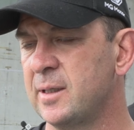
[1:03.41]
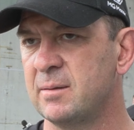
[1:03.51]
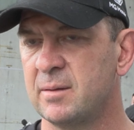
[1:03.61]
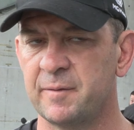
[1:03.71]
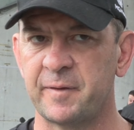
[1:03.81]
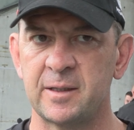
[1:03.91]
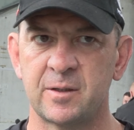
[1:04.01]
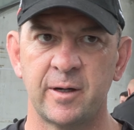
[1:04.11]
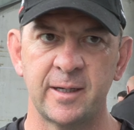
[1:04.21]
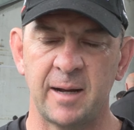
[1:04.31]
and if they
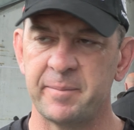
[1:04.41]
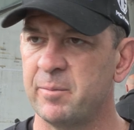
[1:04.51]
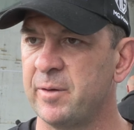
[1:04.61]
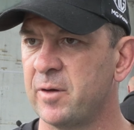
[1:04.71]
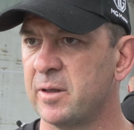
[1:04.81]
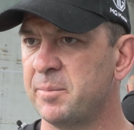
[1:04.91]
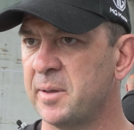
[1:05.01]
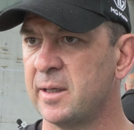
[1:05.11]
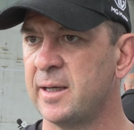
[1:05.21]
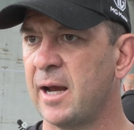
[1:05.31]
tighten up, then we've got the
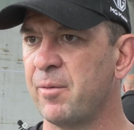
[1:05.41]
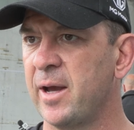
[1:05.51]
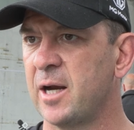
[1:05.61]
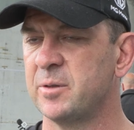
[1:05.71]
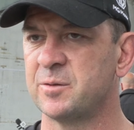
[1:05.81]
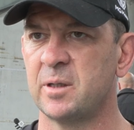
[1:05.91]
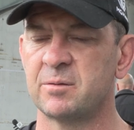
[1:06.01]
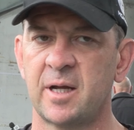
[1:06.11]
ability to go around them as well.